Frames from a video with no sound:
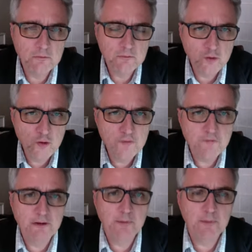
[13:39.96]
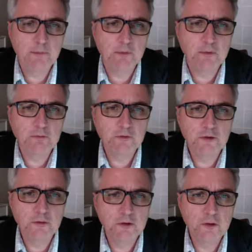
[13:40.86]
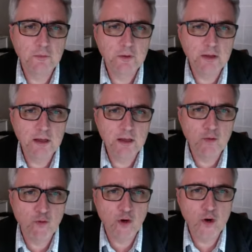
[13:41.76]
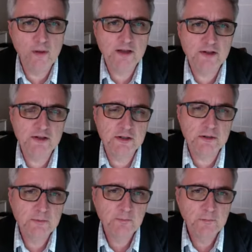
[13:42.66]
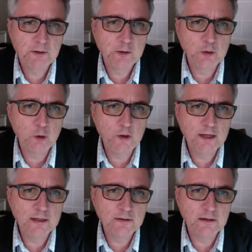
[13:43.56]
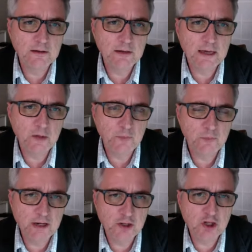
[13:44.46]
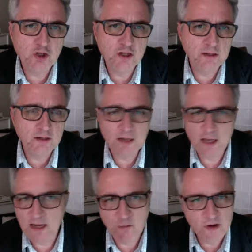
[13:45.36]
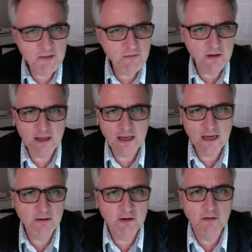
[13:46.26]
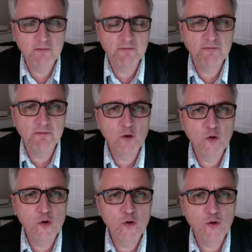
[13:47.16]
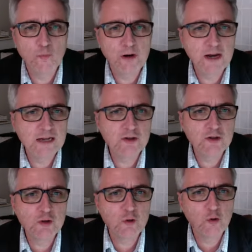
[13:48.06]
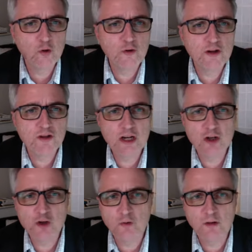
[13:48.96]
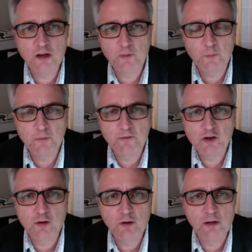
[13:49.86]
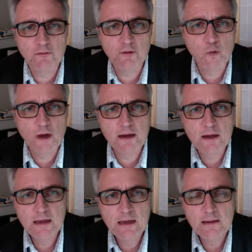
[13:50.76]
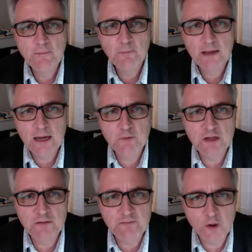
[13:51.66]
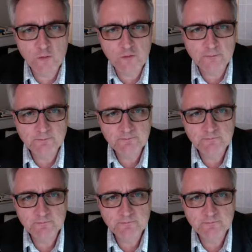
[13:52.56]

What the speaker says: truthfully, people, to be a robust lawyer and a practitioner in whatever area of law or practice or organisational life or professional life that one becomes involved in,